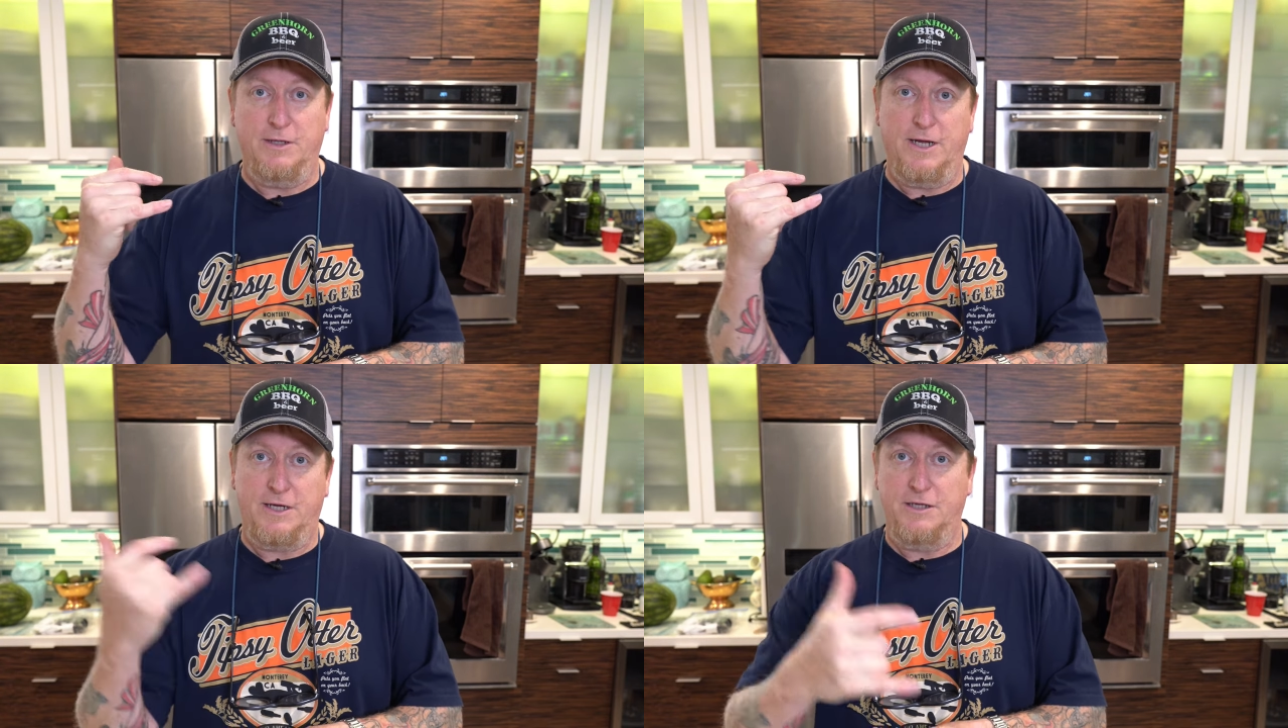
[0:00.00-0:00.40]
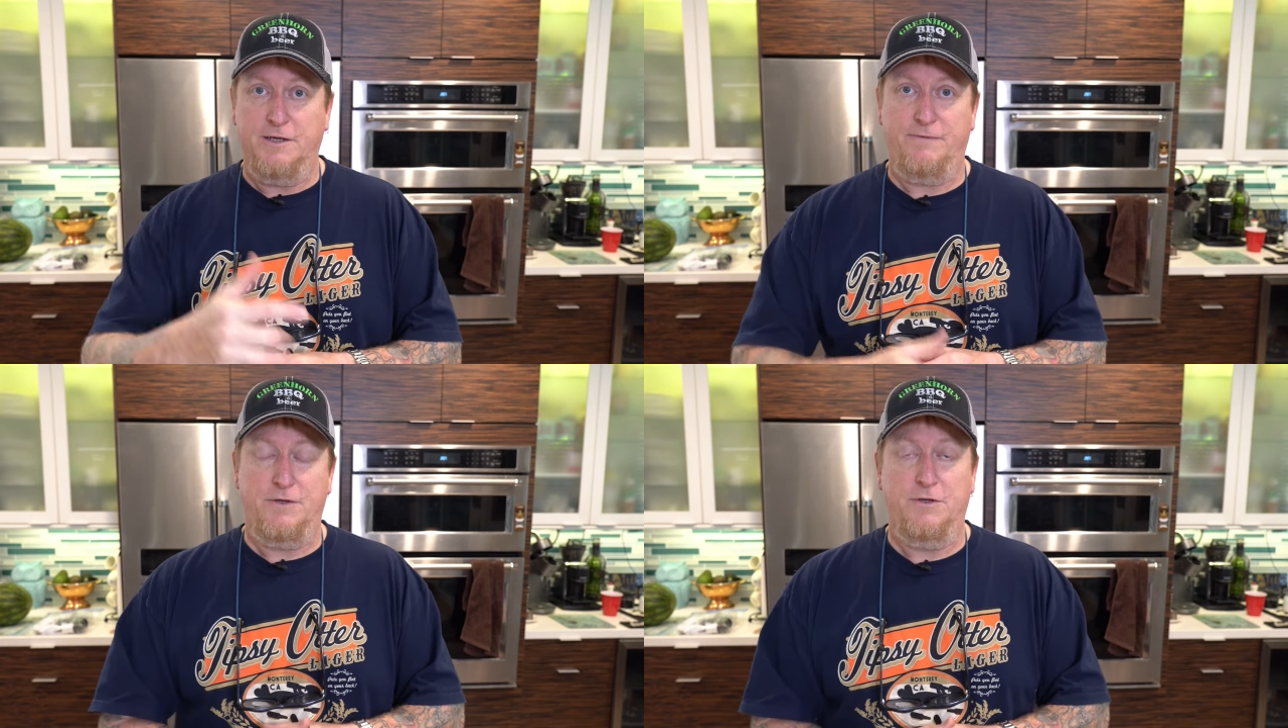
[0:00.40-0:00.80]
like it
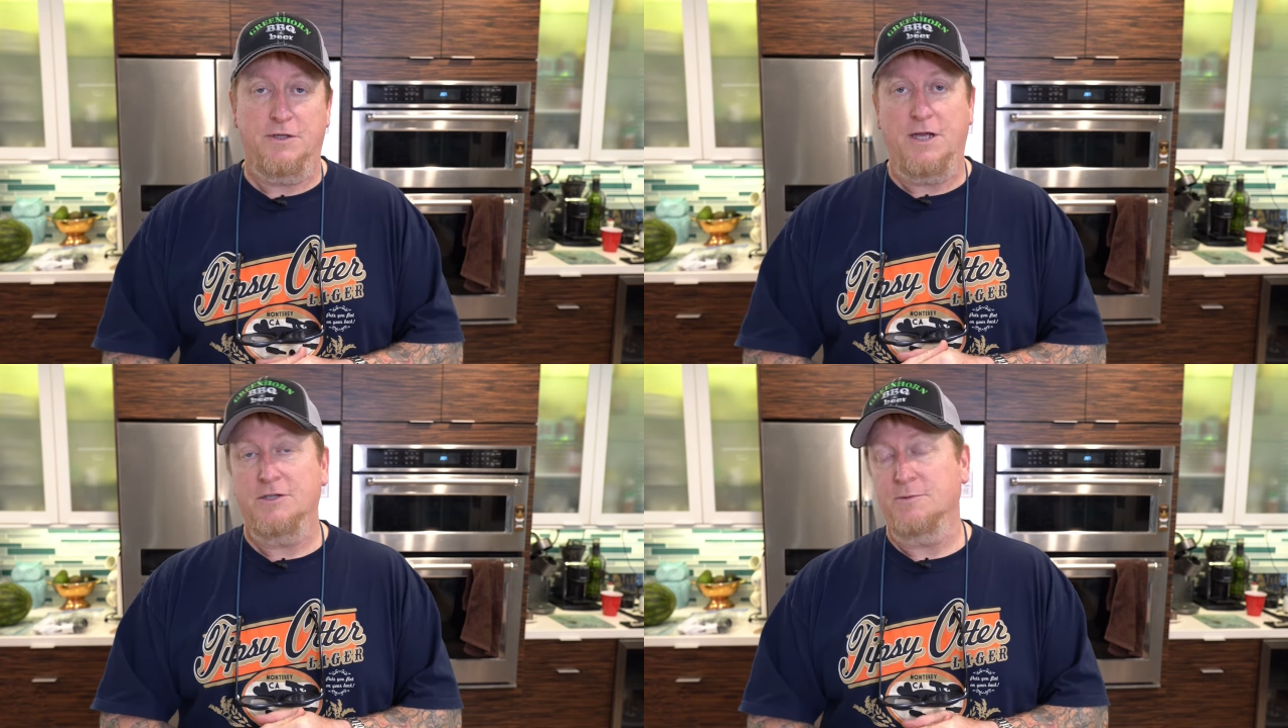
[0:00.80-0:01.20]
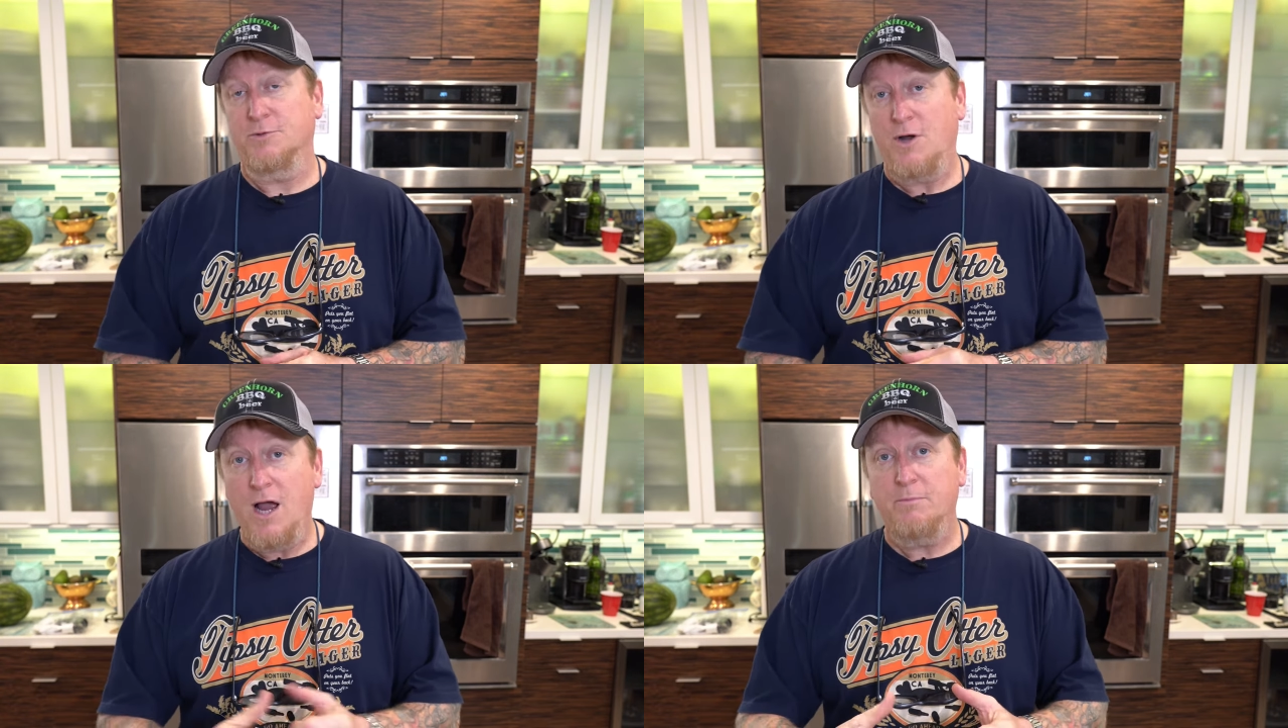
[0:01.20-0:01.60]
if you hit that
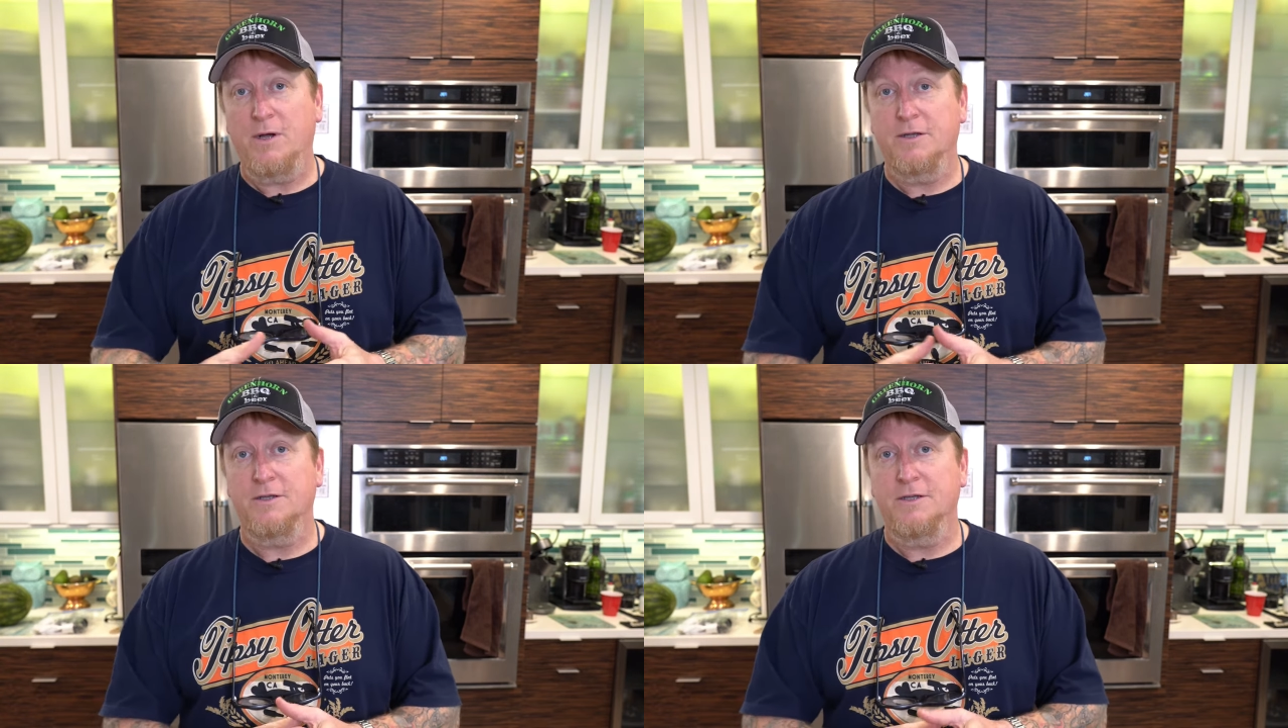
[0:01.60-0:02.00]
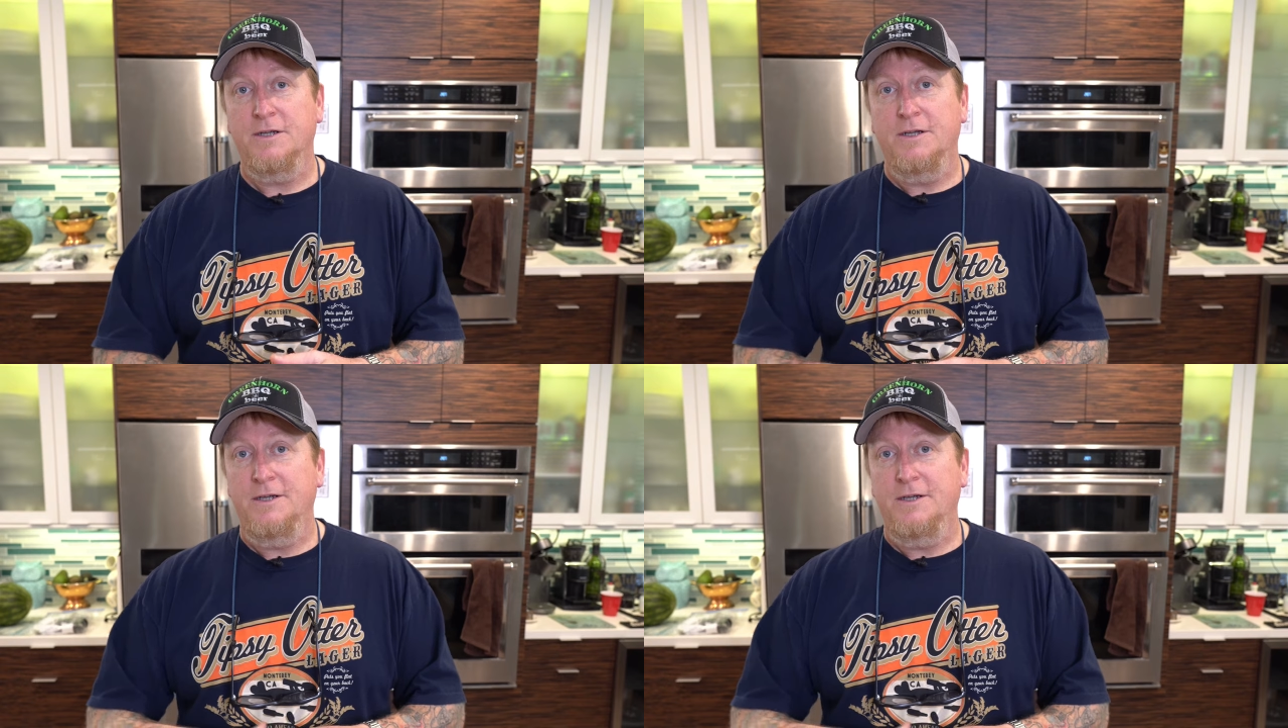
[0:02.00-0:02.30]
subscribe button